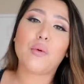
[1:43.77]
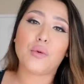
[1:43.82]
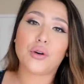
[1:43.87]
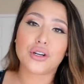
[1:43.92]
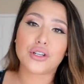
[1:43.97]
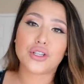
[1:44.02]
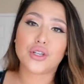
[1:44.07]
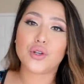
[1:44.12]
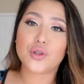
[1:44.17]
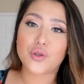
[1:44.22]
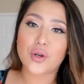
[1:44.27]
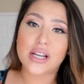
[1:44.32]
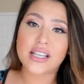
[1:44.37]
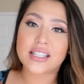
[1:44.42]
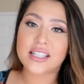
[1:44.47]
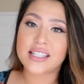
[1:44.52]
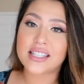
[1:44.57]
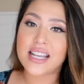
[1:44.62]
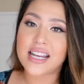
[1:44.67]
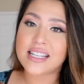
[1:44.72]
wore two
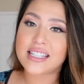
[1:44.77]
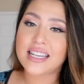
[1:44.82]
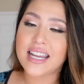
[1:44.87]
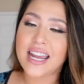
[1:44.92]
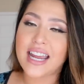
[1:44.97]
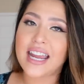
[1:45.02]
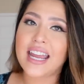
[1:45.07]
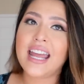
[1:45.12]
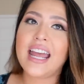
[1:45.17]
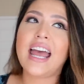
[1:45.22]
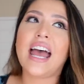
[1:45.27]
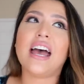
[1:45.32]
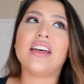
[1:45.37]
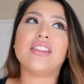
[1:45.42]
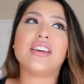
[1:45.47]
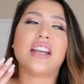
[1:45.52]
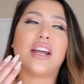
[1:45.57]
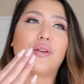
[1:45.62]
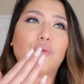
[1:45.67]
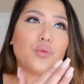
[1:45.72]
dresses that day,
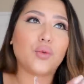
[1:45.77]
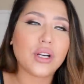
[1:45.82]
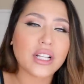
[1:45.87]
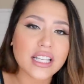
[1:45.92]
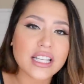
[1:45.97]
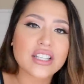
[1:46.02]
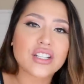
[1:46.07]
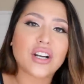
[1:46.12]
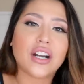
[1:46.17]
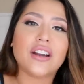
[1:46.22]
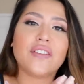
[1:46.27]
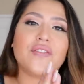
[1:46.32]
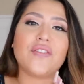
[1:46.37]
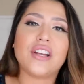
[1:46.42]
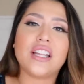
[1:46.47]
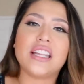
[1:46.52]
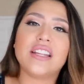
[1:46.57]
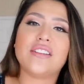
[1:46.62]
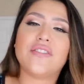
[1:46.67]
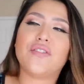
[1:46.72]
and then I really started
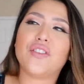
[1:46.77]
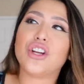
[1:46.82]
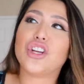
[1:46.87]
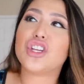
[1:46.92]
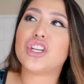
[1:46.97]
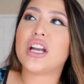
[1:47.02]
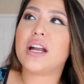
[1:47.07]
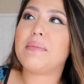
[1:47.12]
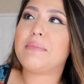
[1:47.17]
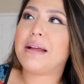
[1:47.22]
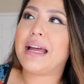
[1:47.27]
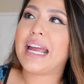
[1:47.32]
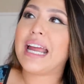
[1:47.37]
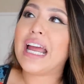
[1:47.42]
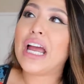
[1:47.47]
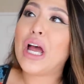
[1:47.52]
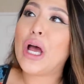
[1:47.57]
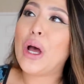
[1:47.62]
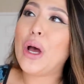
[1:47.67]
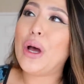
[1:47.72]
feeling the friction. I'm like,
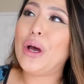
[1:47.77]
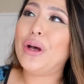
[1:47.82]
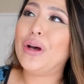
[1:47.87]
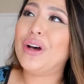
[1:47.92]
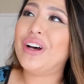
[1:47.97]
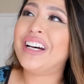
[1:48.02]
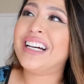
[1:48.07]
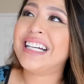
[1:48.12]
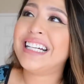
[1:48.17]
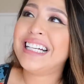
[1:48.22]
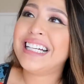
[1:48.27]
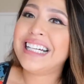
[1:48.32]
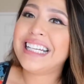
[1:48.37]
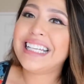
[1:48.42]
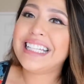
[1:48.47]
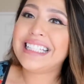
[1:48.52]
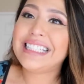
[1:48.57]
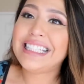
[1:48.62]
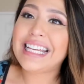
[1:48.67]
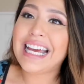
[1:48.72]

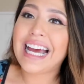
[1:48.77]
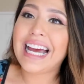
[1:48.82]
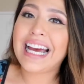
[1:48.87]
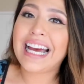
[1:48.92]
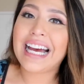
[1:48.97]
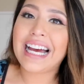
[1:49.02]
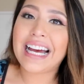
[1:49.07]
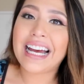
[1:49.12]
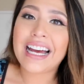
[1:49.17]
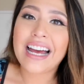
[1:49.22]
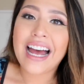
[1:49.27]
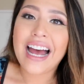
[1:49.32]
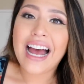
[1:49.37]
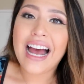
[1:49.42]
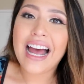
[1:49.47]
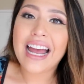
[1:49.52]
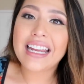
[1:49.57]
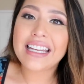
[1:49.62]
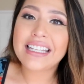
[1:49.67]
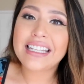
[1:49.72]
yeah,
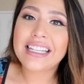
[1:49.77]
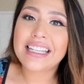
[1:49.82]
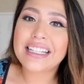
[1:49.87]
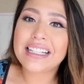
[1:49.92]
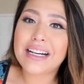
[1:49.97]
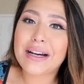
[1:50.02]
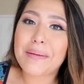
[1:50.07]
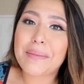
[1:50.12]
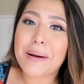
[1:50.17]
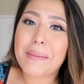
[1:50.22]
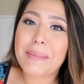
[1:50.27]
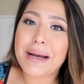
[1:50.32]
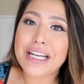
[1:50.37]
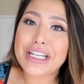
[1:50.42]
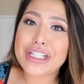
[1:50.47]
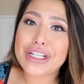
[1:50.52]
I need my